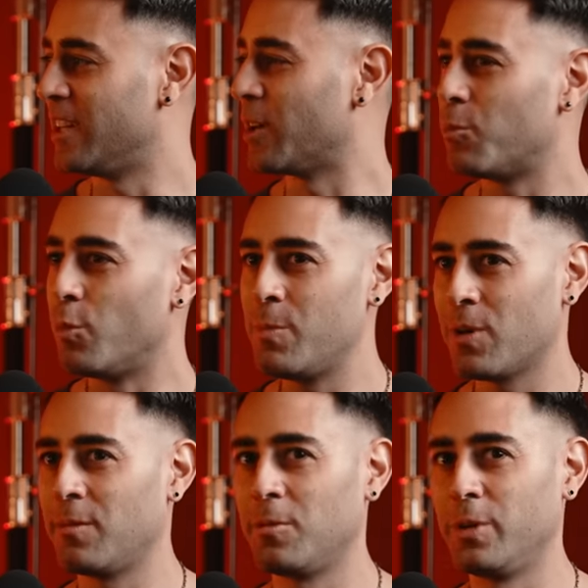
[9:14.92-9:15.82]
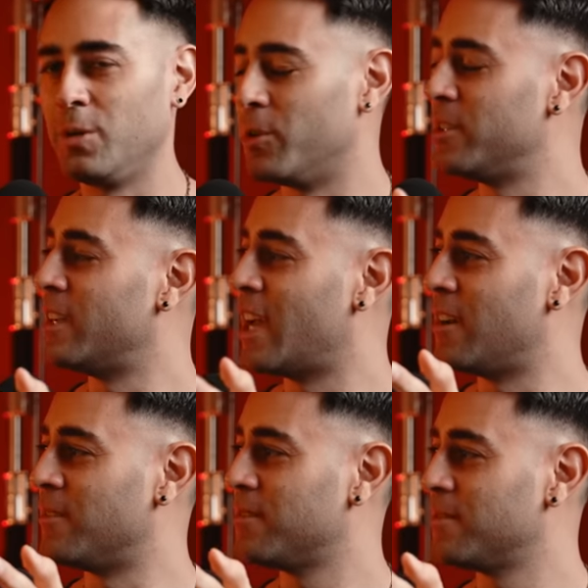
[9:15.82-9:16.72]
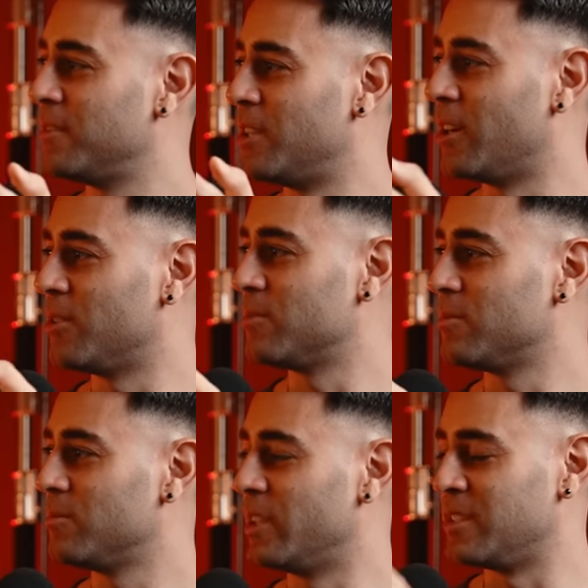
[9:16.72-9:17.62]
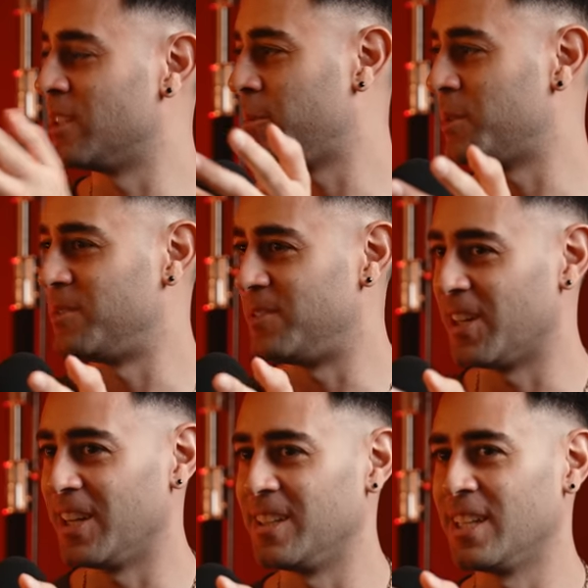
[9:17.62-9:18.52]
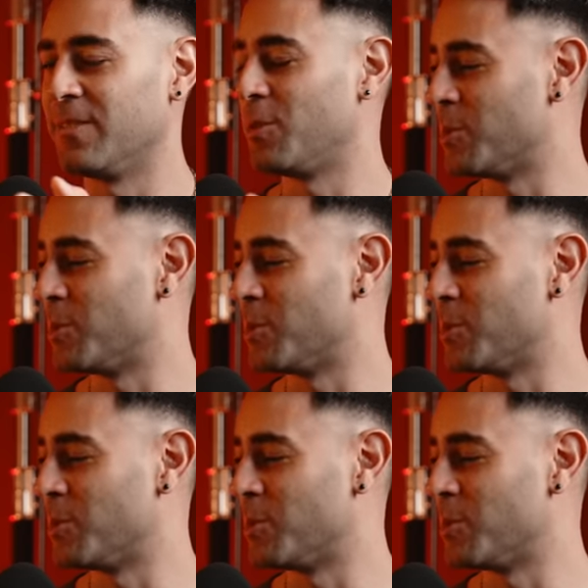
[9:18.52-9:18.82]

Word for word: Like we probably wouldn't have, you know, linked up and done anything if it